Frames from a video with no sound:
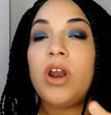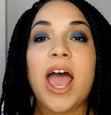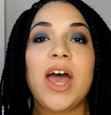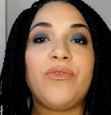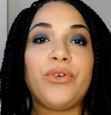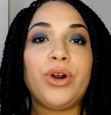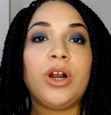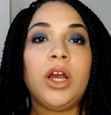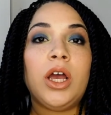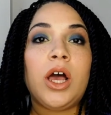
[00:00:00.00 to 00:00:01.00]

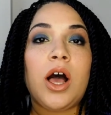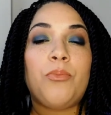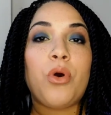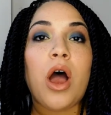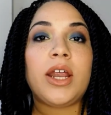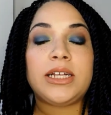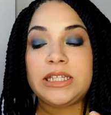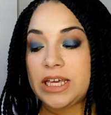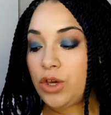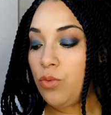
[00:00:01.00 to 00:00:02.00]
whatever
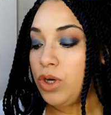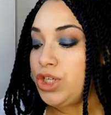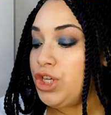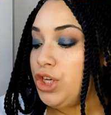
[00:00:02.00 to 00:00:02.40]
product that you want to